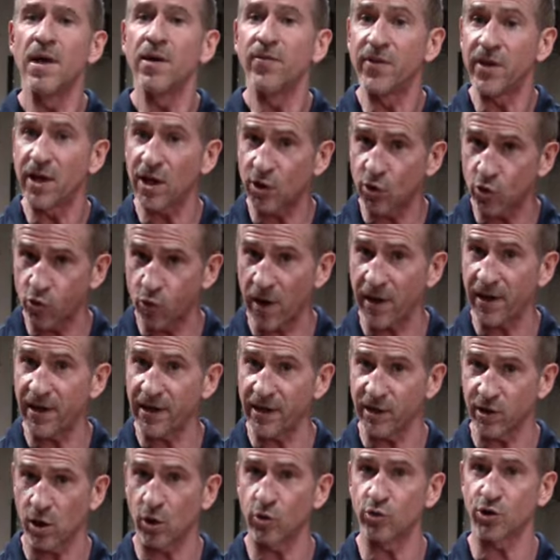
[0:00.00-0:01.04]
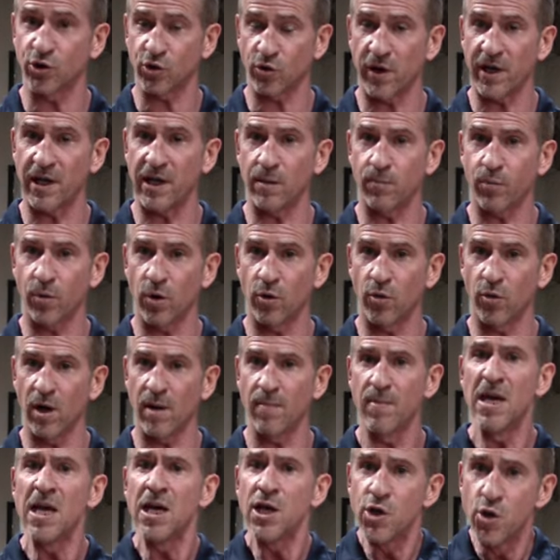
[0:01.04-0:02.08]
the accredited coach training program,
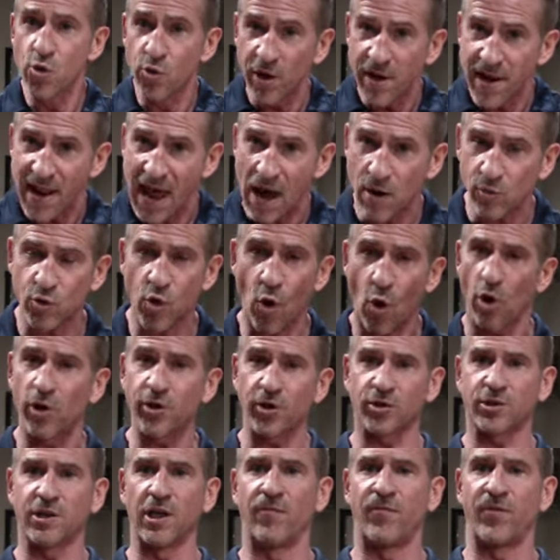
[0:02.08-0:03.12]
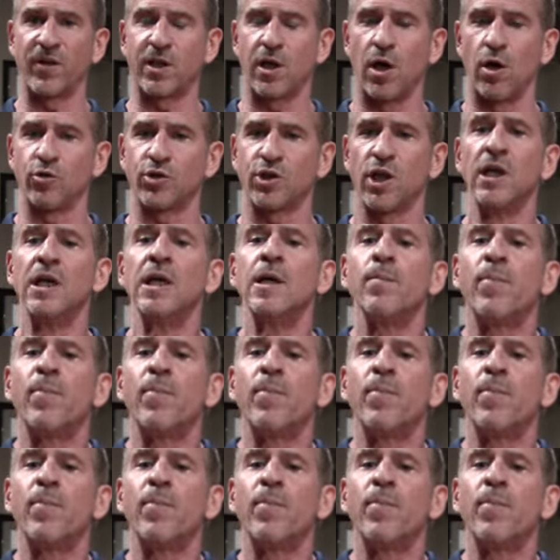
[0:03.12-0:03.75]
you can now call yourself a coach.